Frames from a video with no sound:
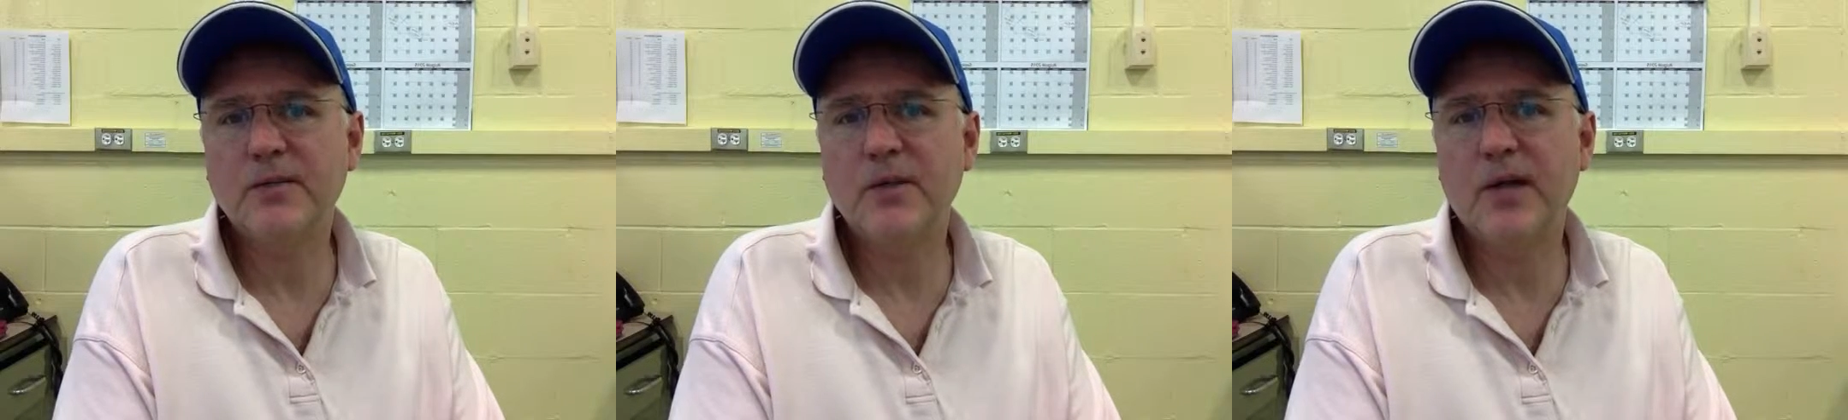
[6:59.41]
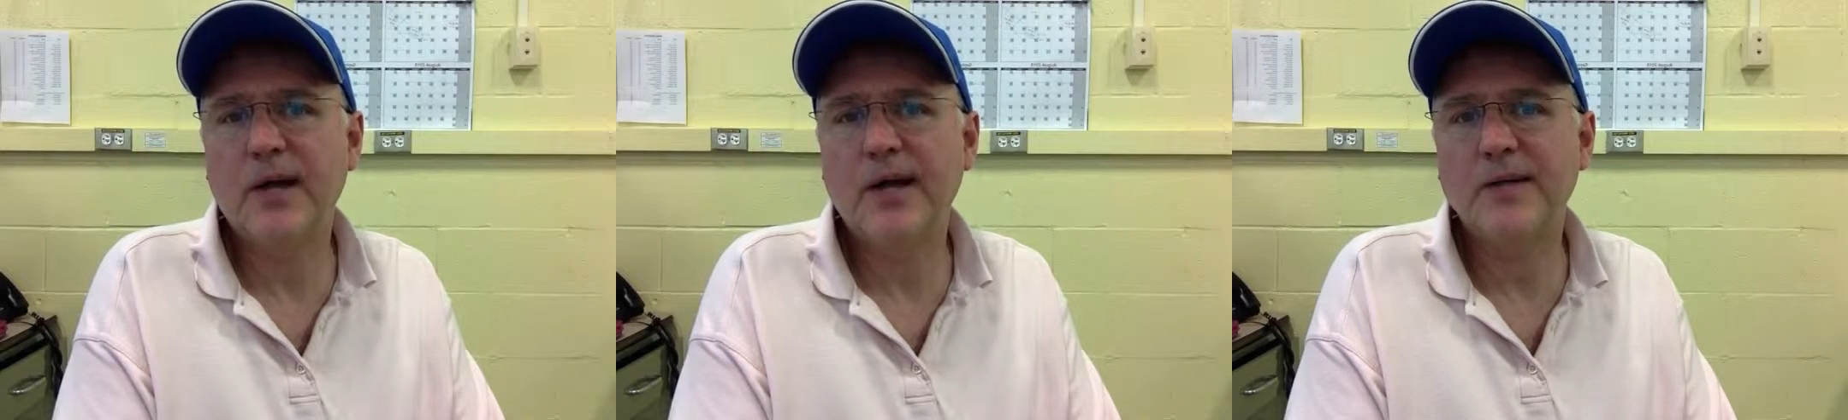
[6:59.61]

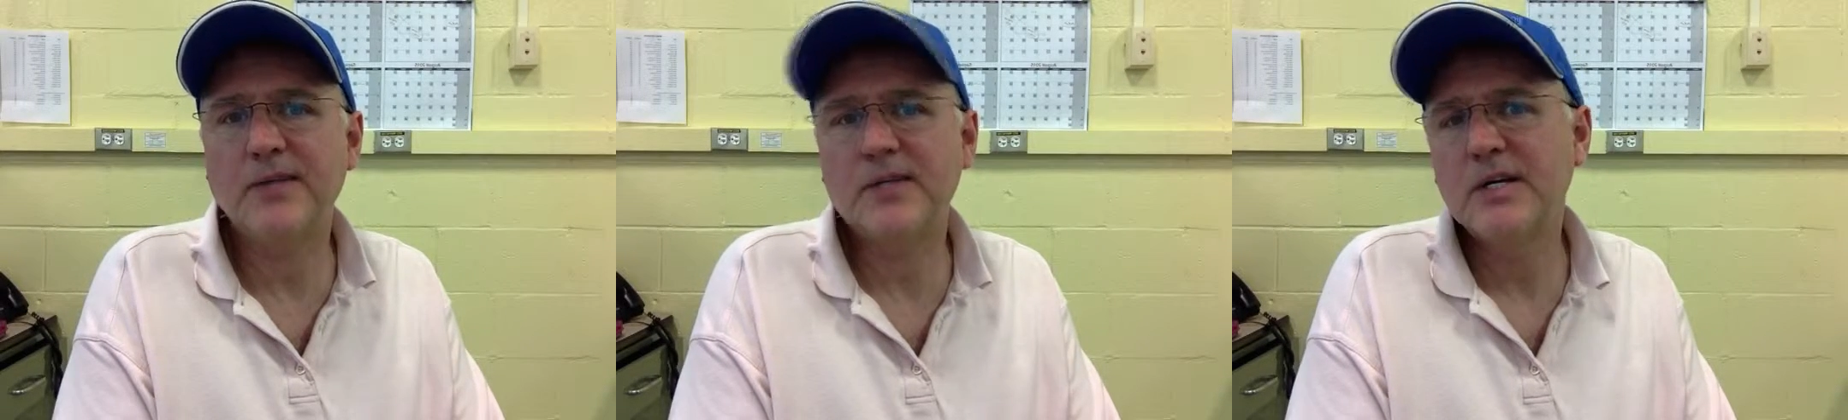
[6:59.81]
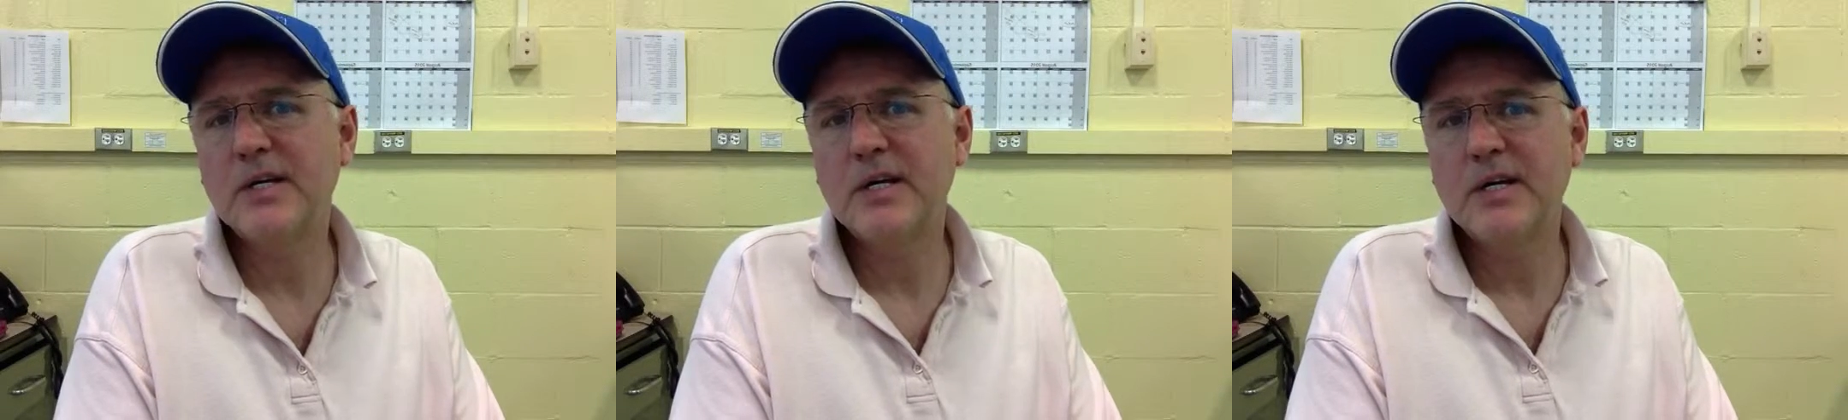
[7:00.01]

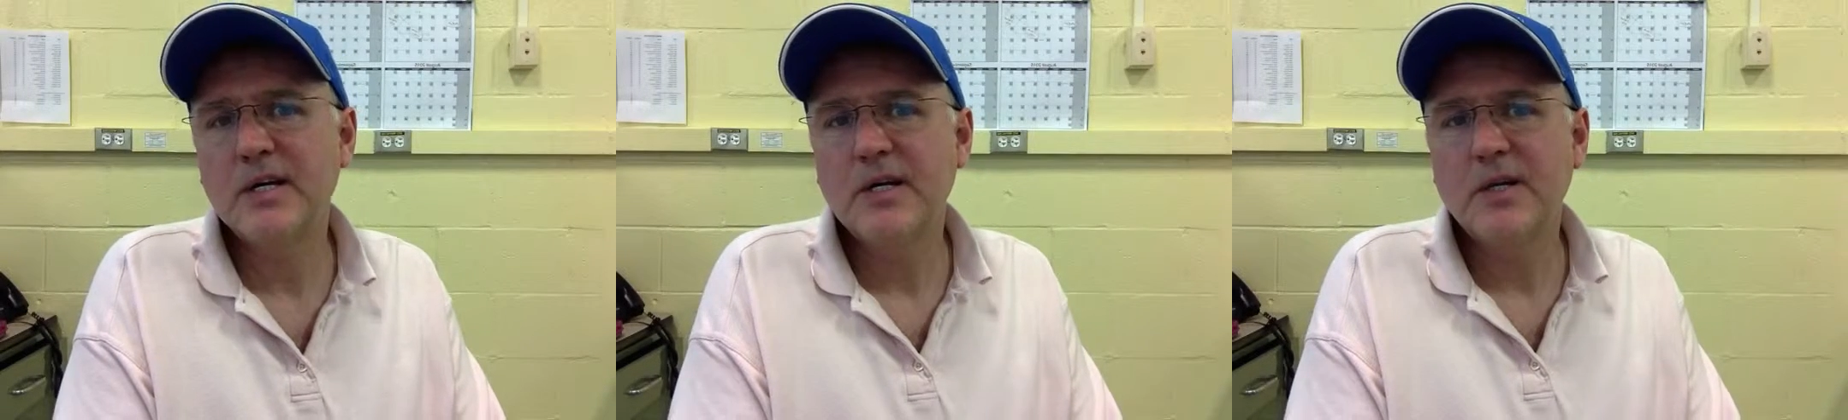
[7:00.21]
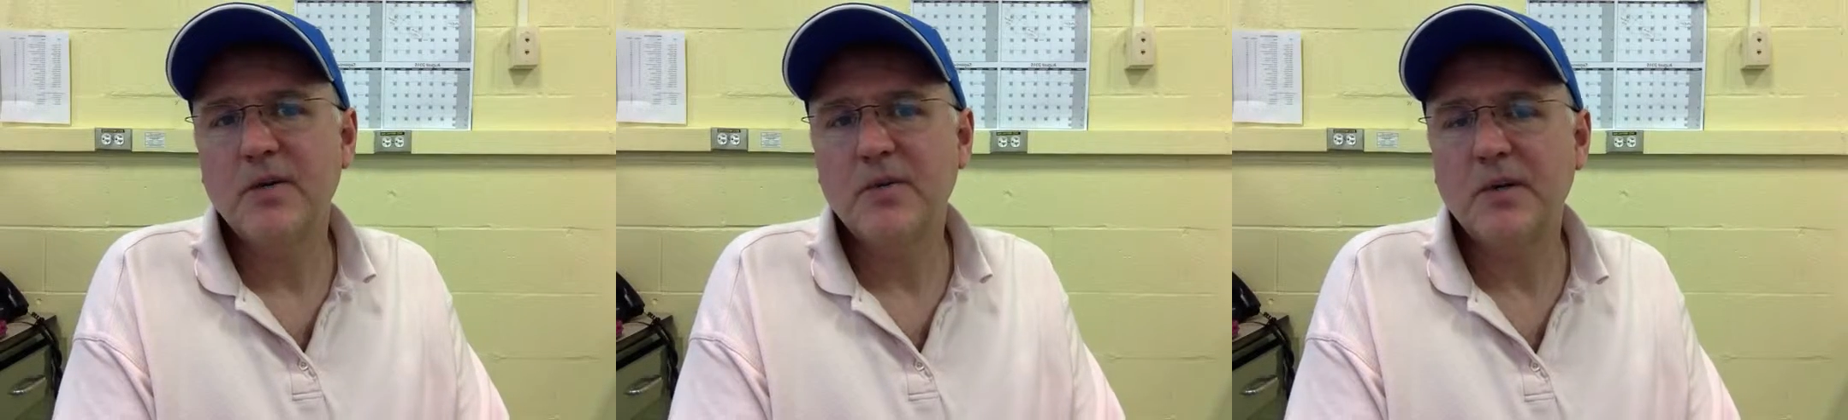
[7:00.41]
class,
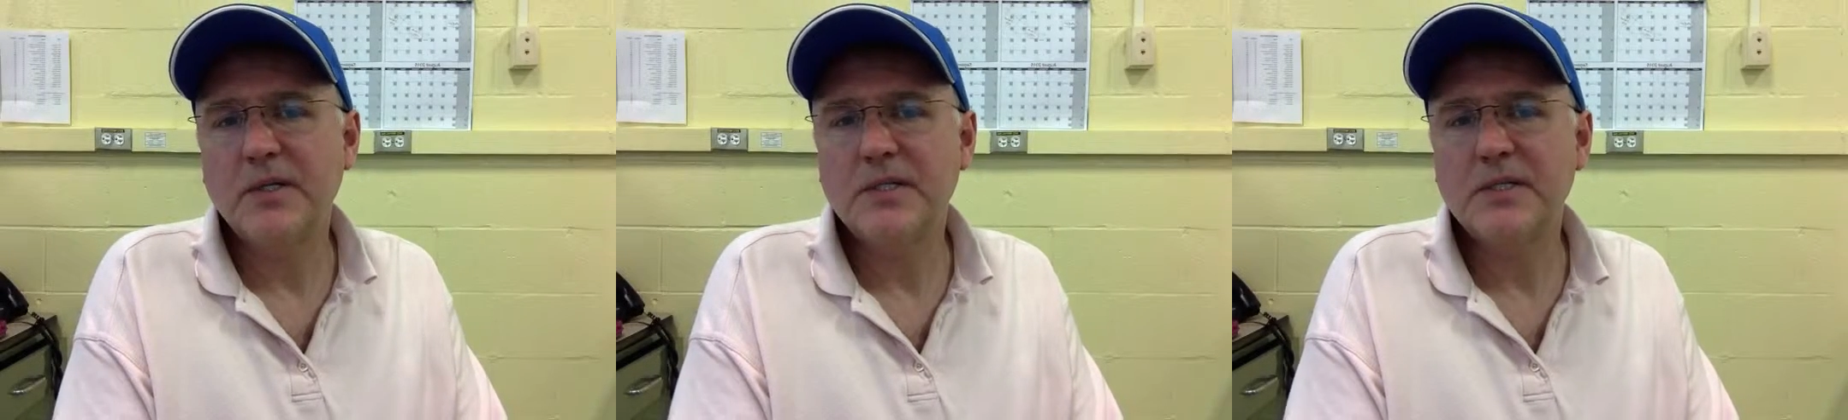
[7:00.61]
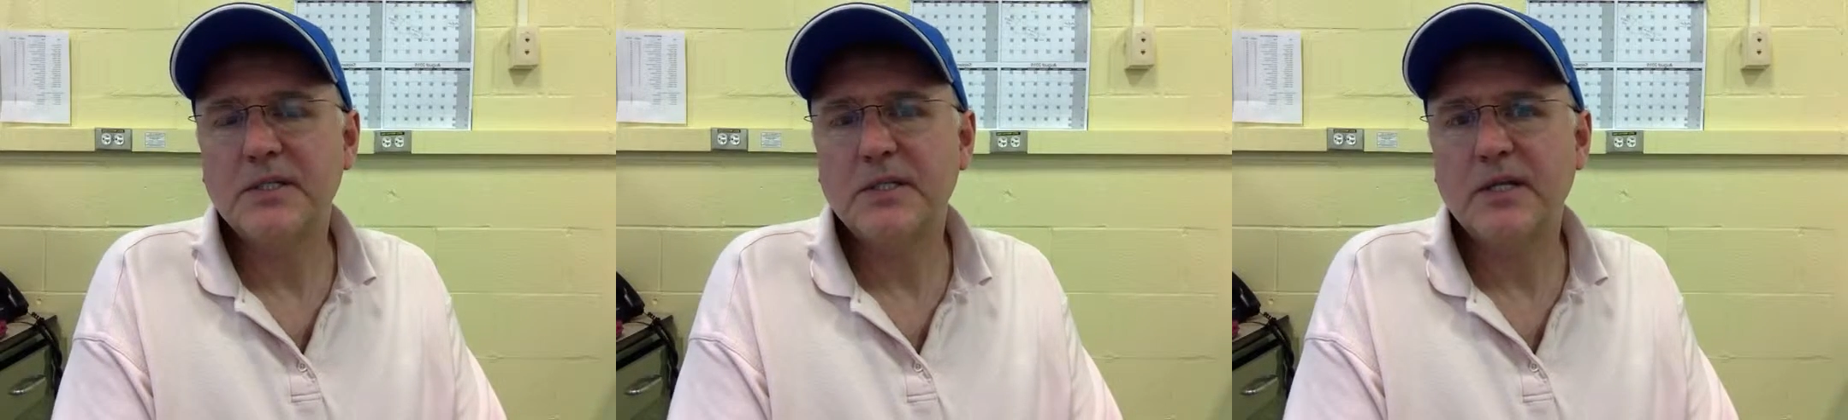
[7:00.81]

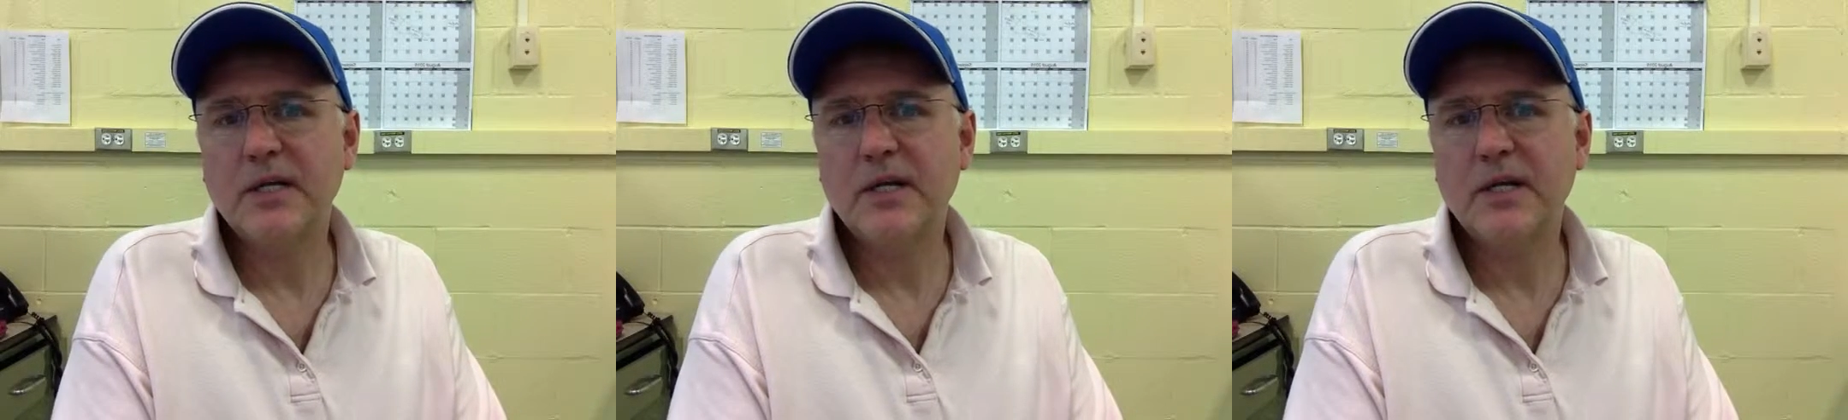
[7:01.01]
which